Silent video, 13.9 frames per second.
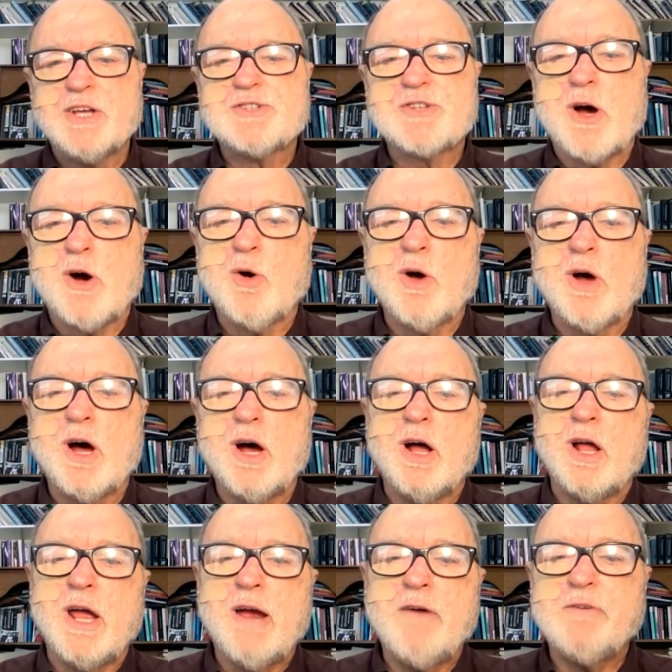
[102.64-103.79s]
So
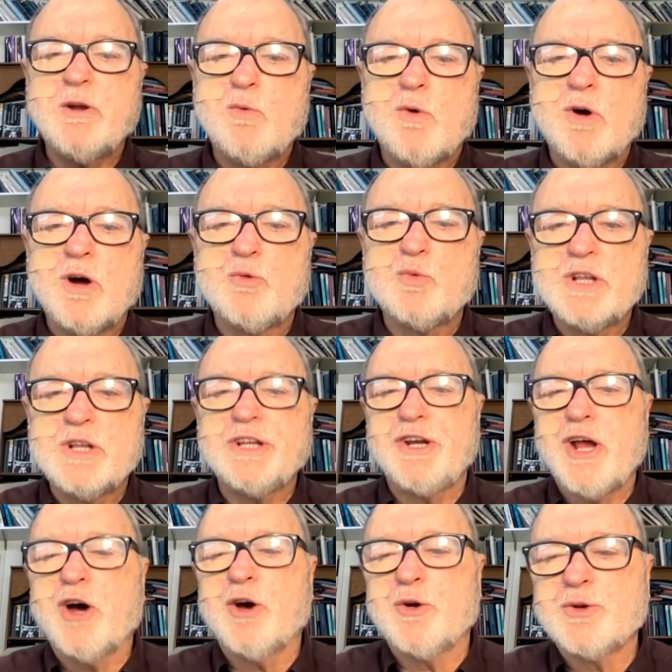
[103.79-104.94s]
everyone really
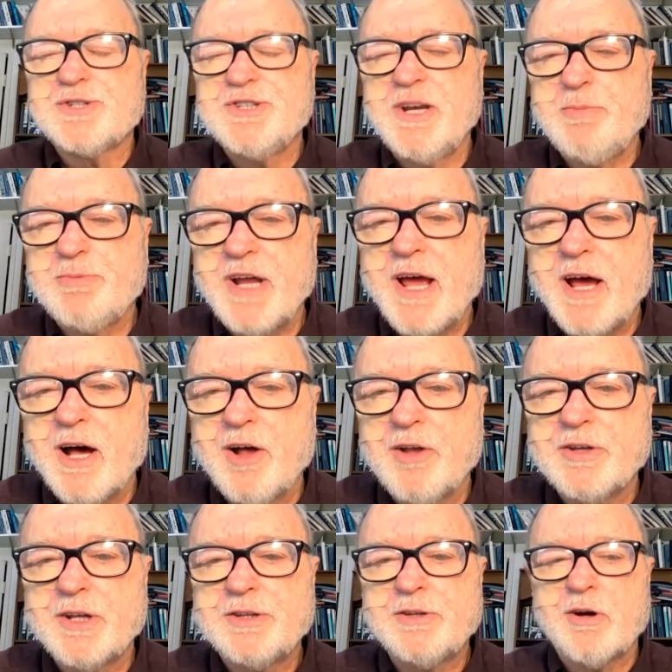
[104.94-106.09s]
knows deep
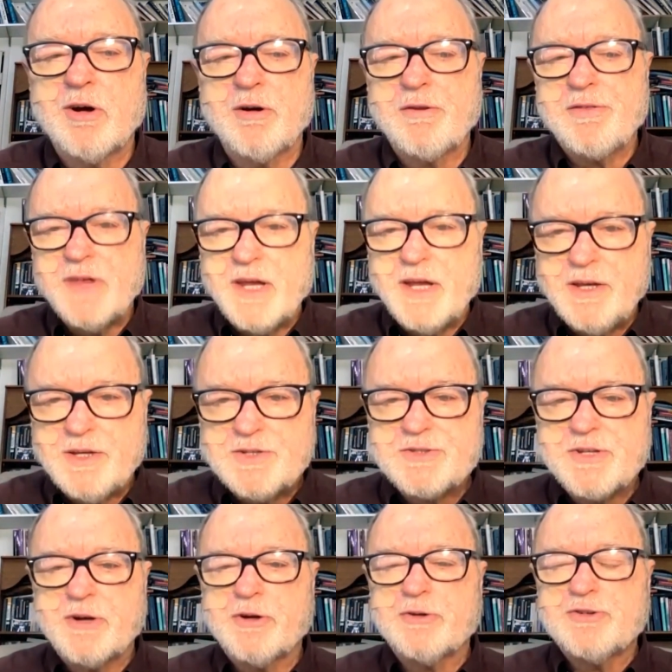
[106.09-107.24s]
down that there are things
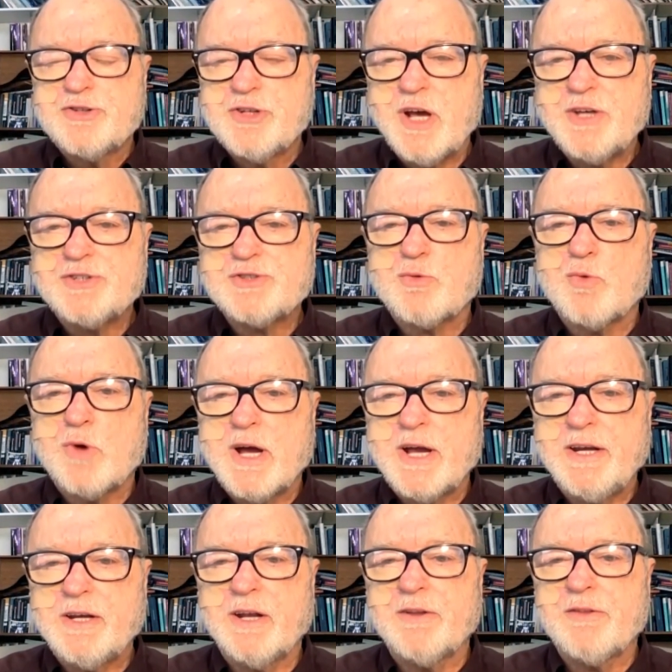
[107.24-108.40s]
that are just
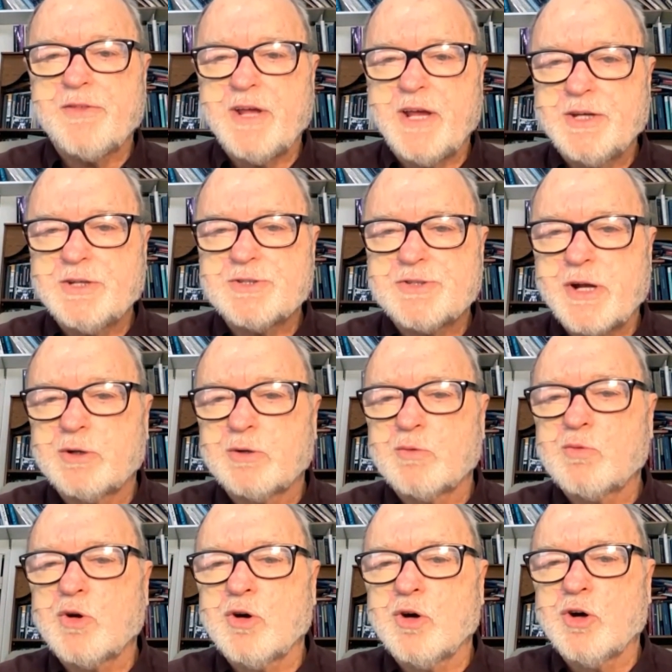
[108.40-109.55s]
right and things that are
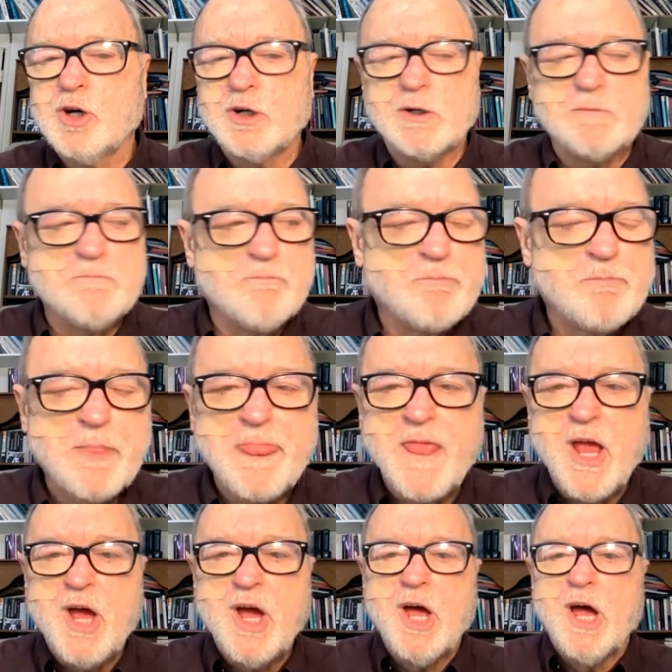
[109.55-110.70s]
wrong.
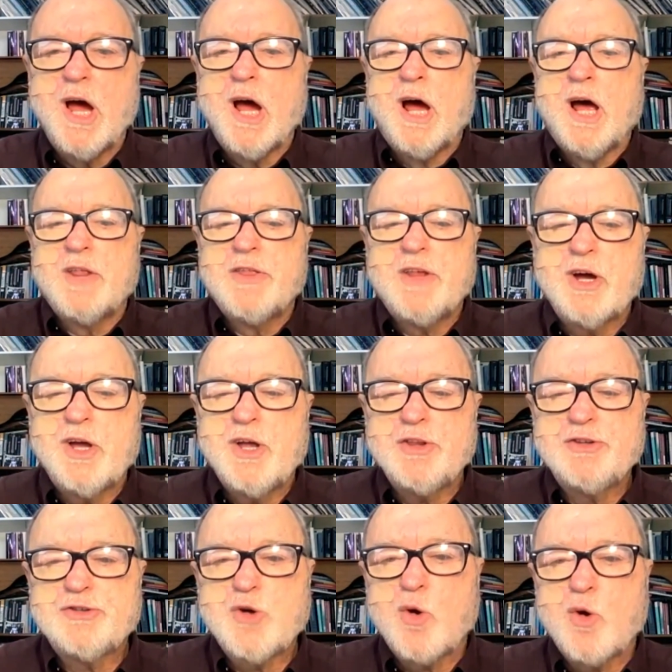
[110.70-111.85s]

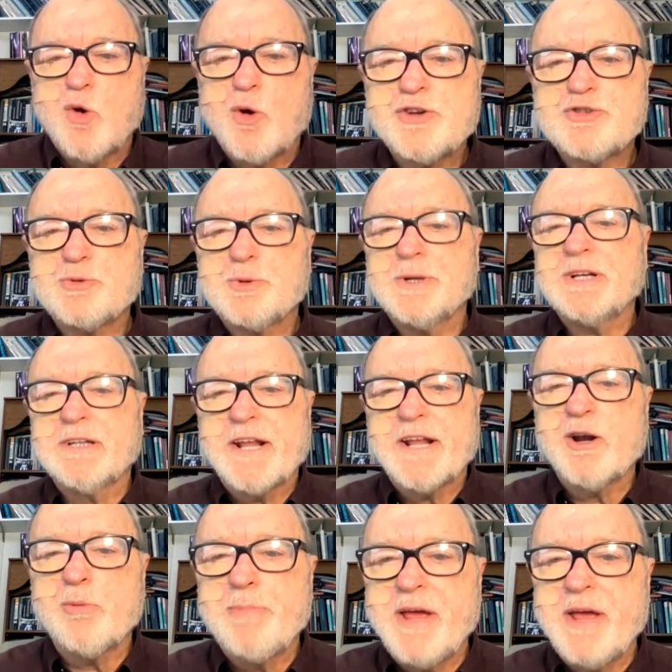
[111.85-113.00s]
The torturing
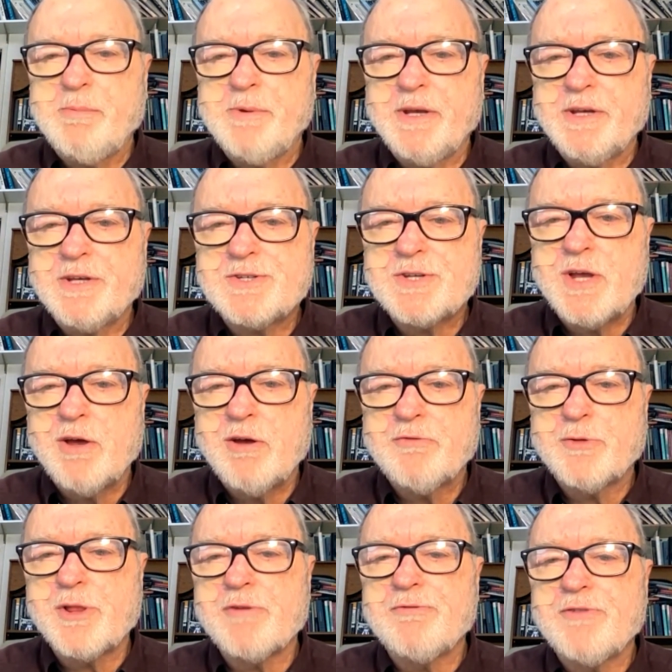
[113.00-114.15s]
little babies
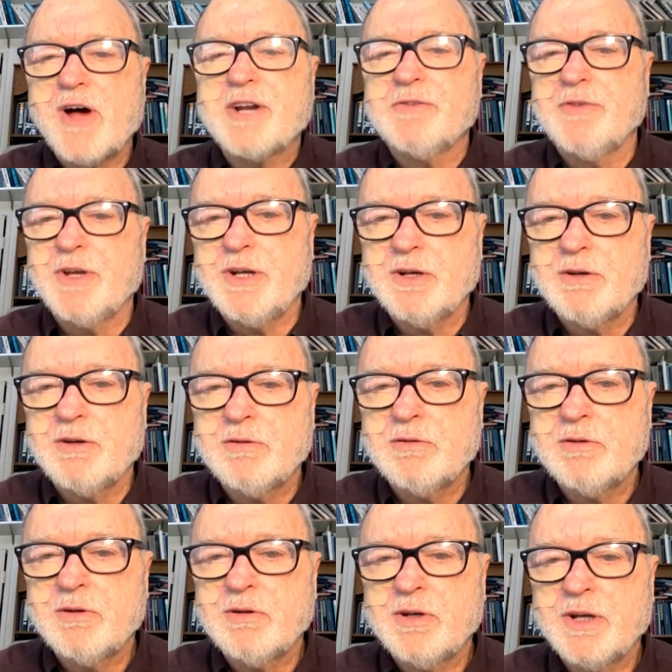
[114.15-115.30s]
for the fun of it
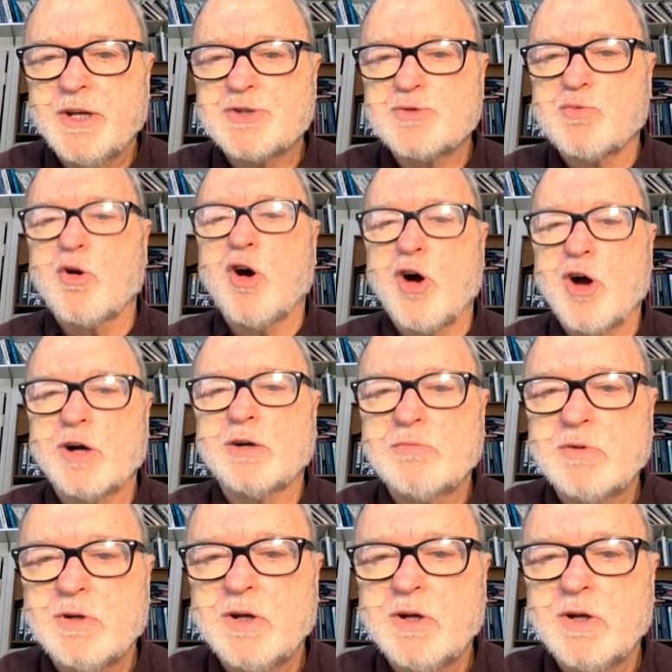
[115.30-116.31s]
is wrong.